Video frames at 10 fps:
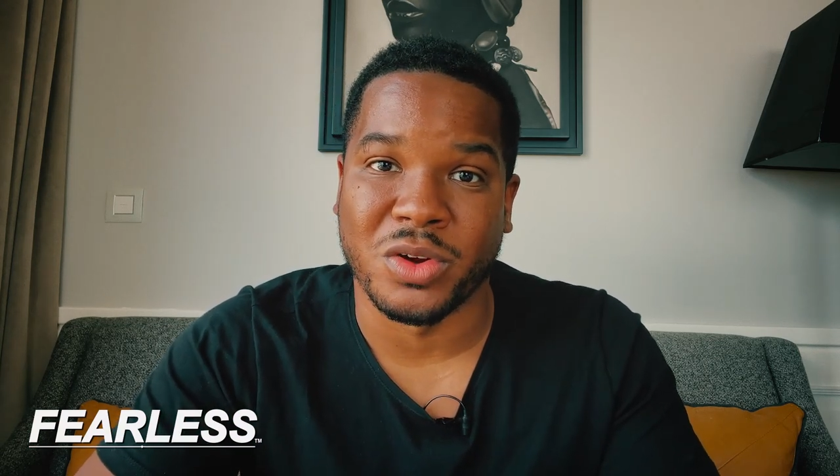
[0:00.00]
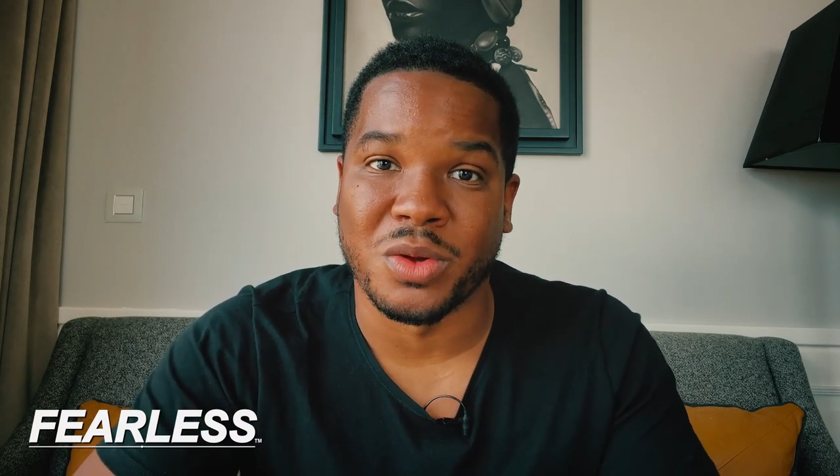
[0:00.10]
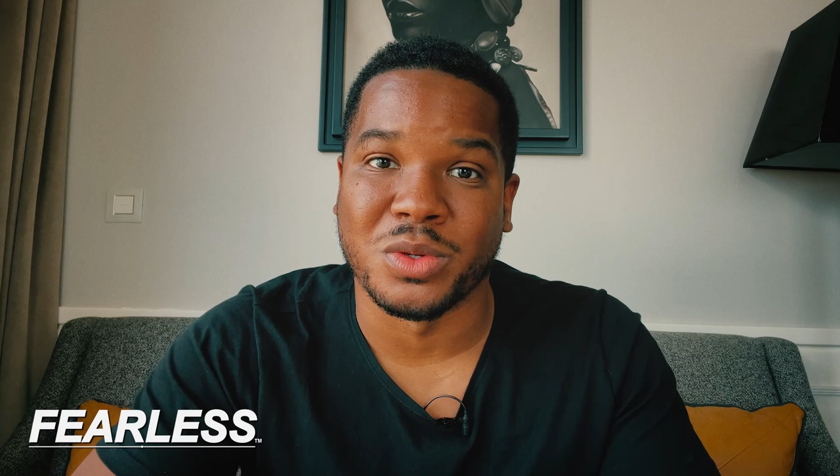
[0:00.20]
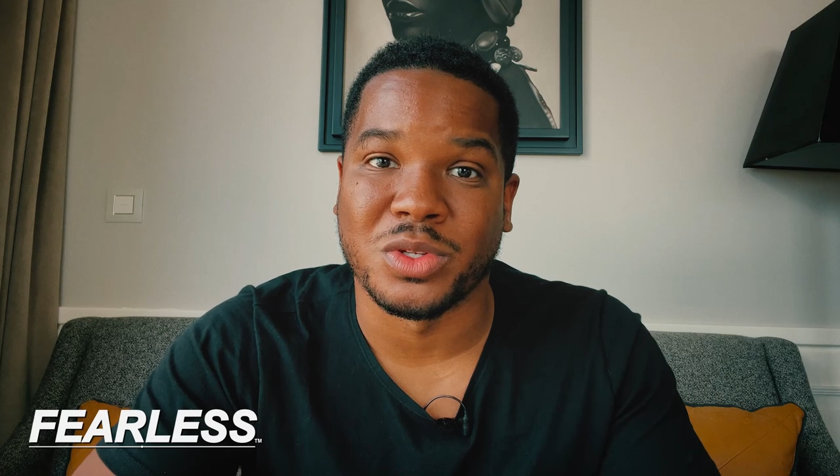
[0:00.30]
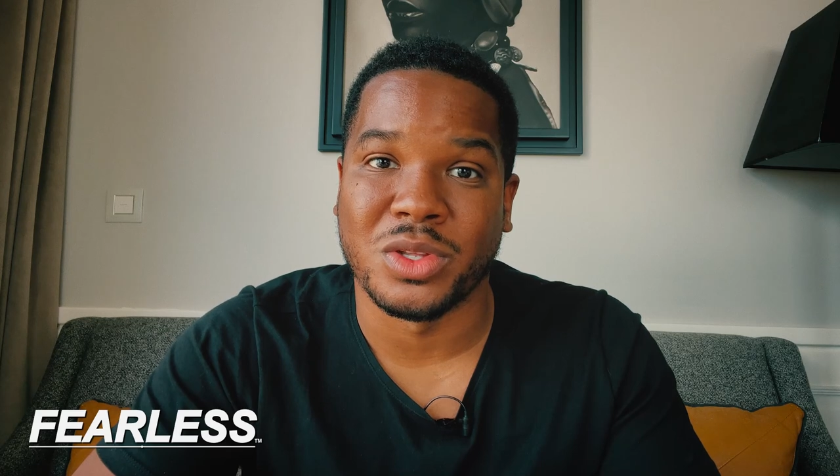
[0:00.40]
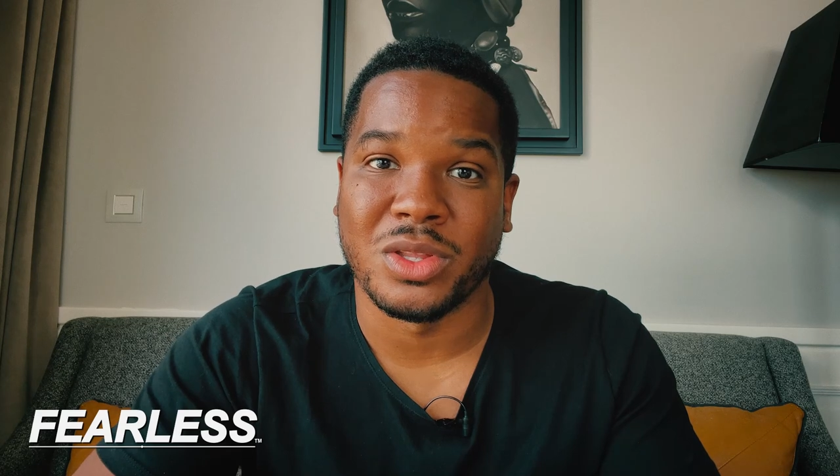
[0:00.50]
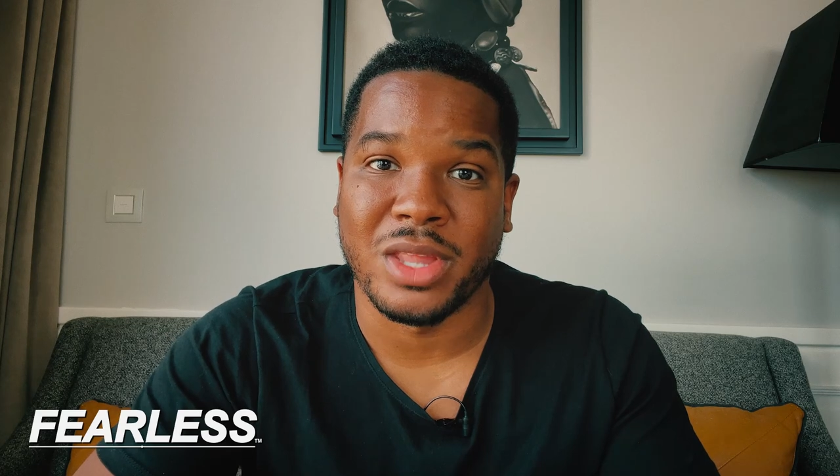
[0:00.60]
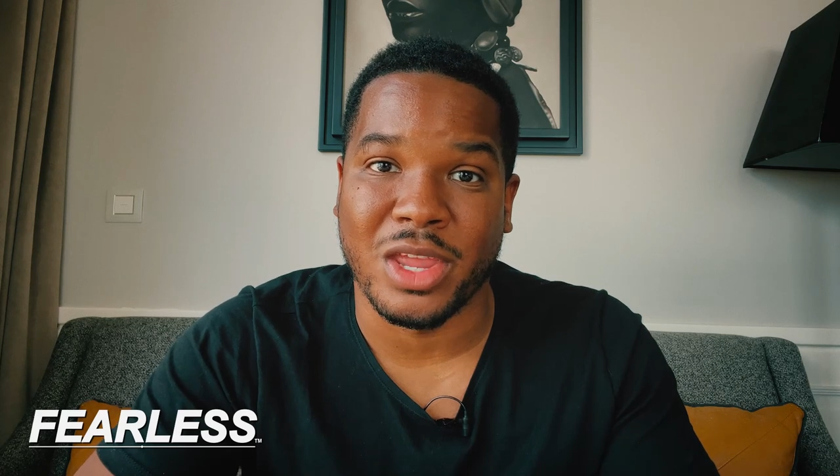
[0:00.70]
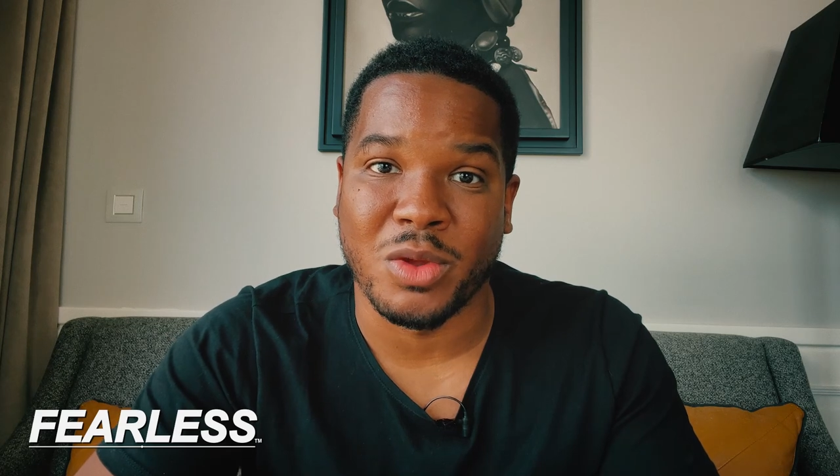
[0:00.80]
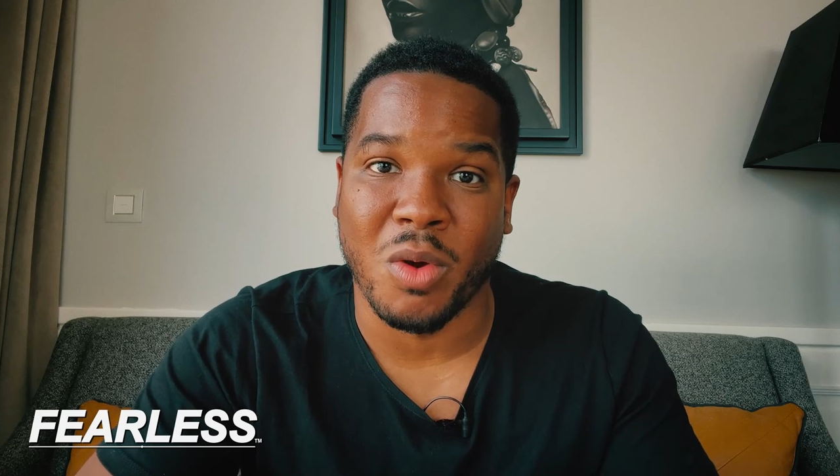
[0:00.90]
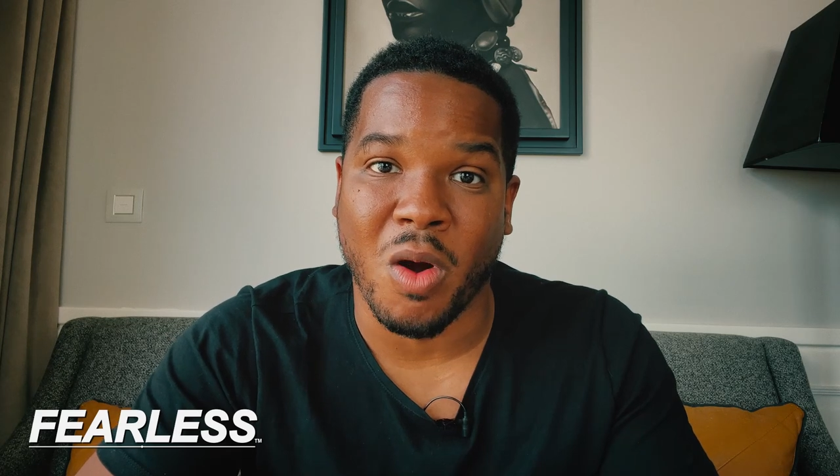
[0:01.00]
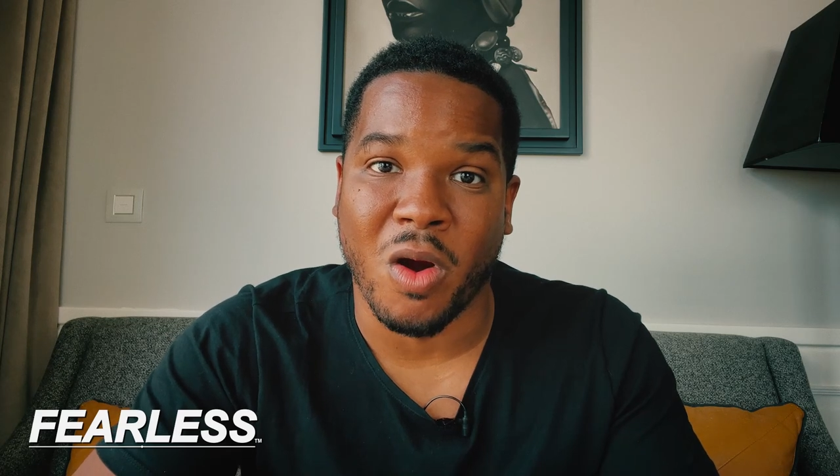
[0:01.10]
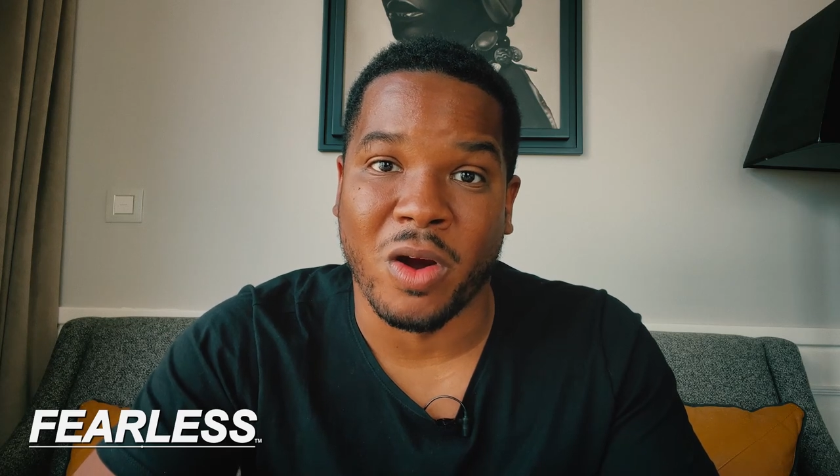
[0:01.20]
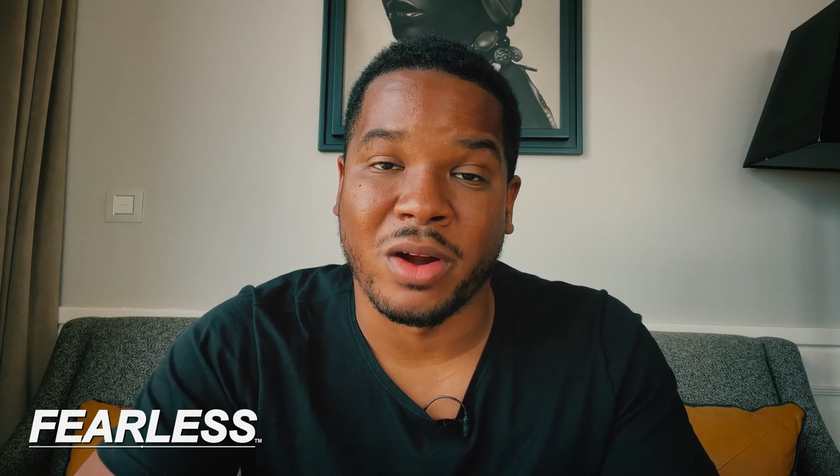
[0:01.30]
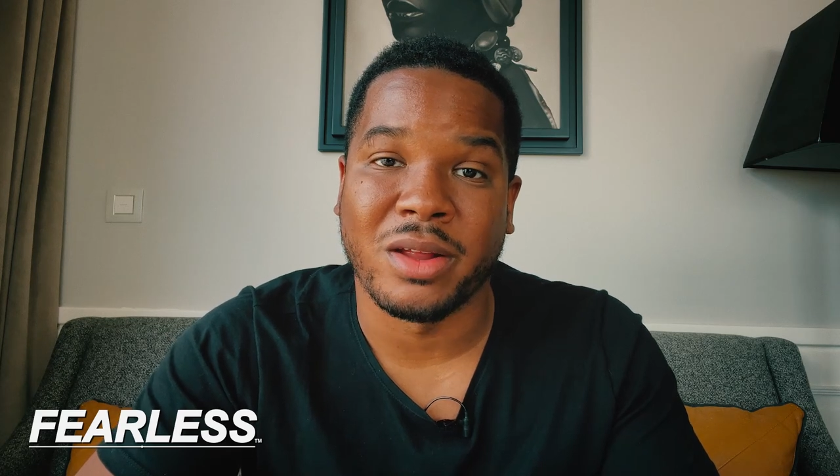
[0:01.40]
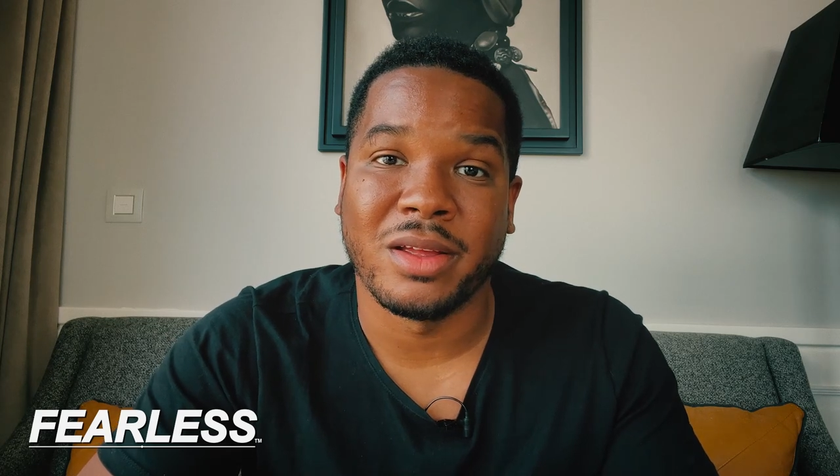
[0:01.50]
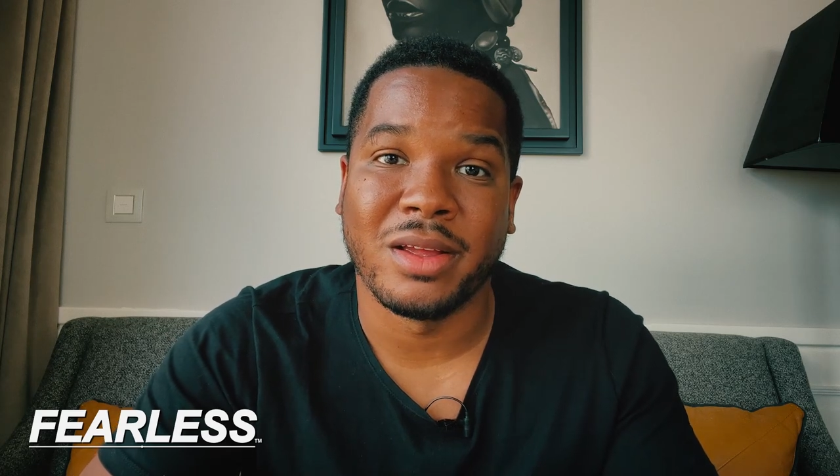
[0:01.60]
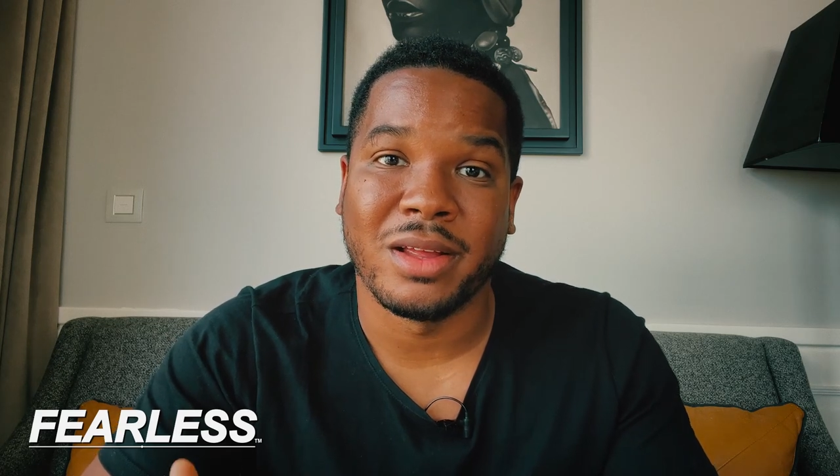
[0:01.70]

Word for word: the girls that you are